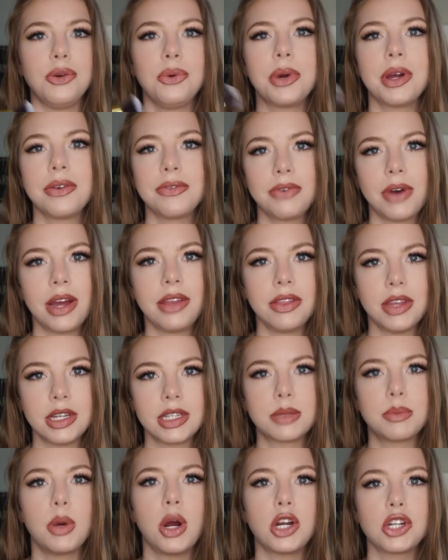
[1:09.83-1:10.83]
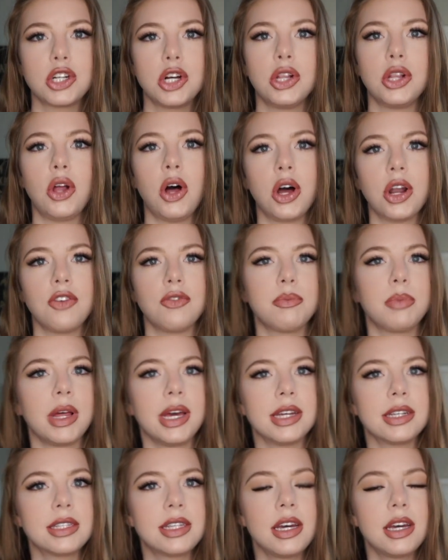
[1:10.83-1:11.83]
You can find this brush a lot of
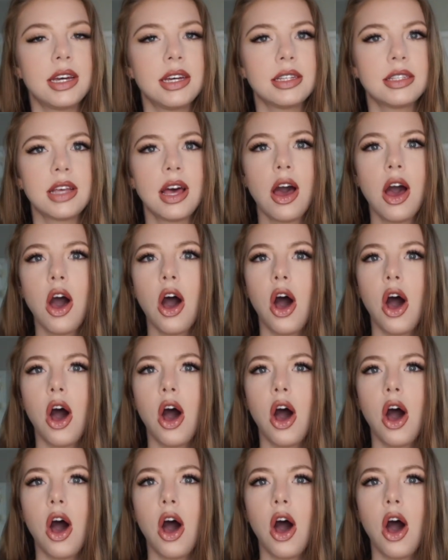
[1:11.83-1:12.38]
places.